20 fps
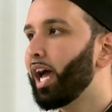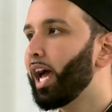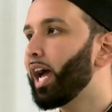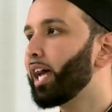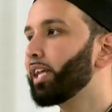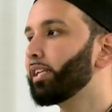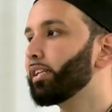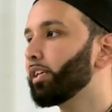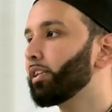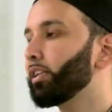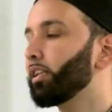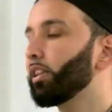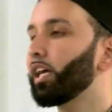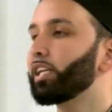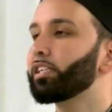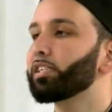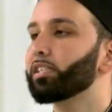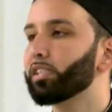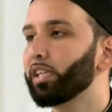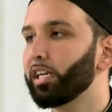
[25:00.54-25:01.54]
and in the
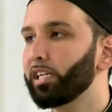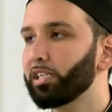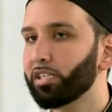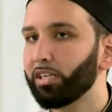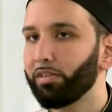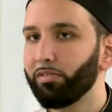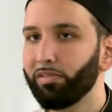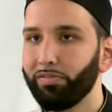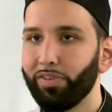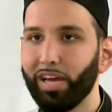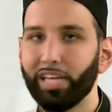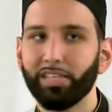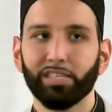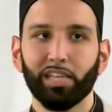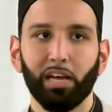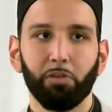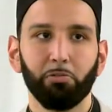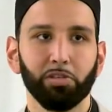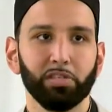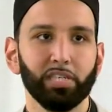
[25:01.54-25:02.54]
legislation of events
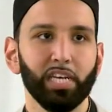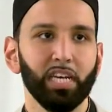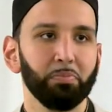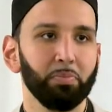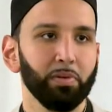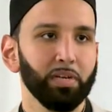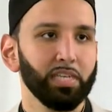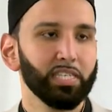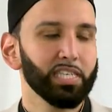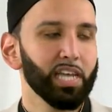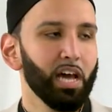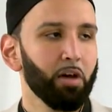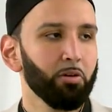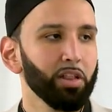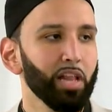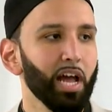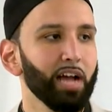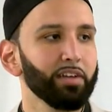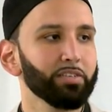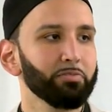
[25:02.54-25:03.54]
that will take place in our
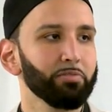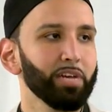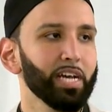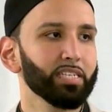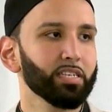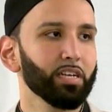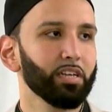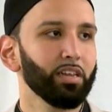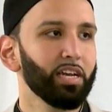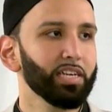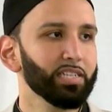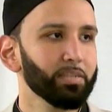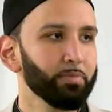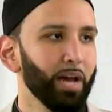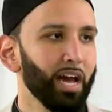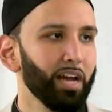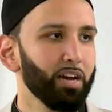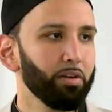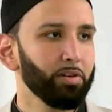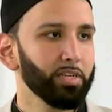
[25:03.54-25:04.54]
lives. And we ask Allah
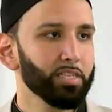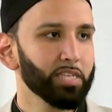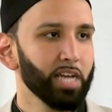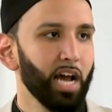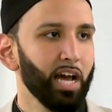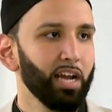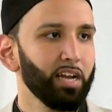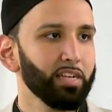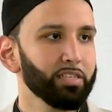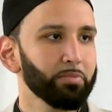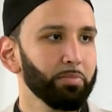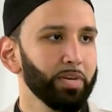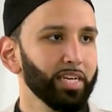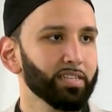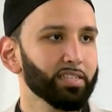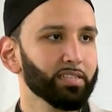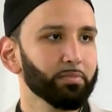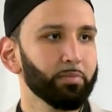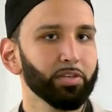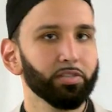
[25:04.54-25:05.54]
subhanahu wa ta'ala to make
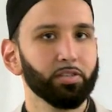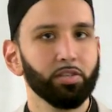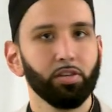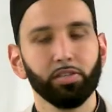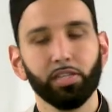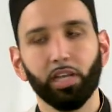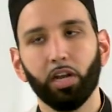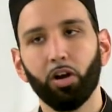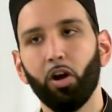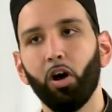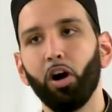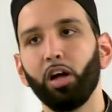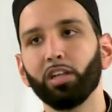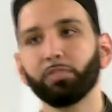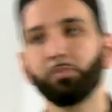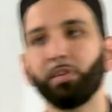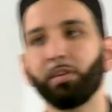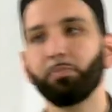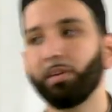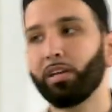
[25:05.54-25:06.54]
us amongst those that are
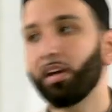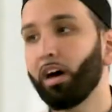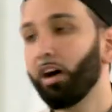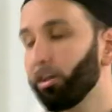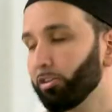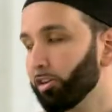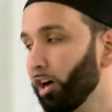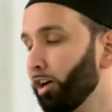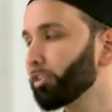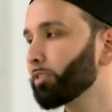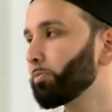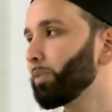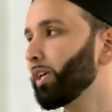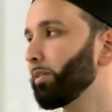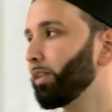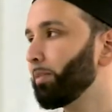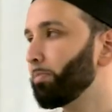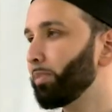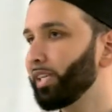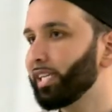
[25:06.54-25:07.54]
ultimately,
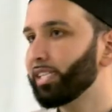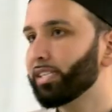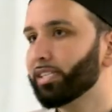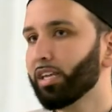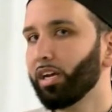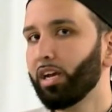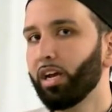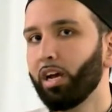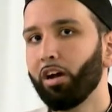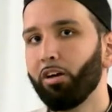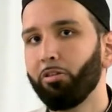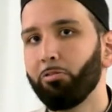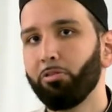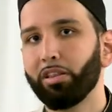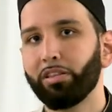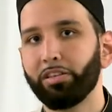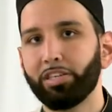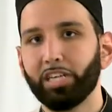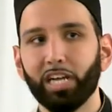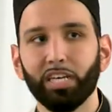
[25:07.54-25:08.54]
ultimately pleased
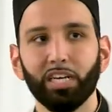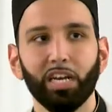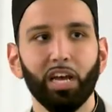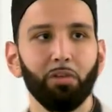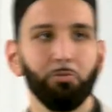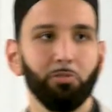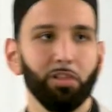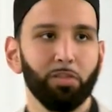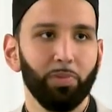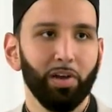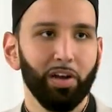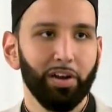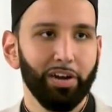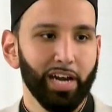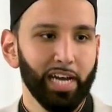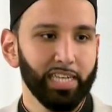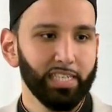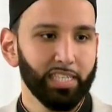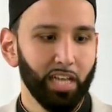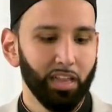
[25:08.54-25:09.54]
with Jannah, with
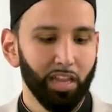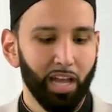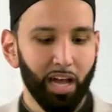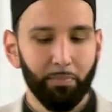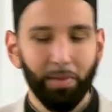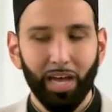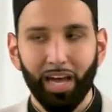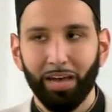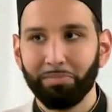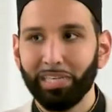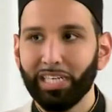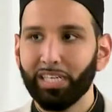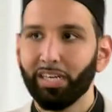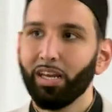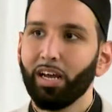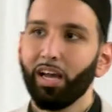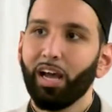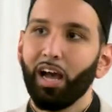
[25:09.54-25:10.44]
paradise. Allahumma ameen.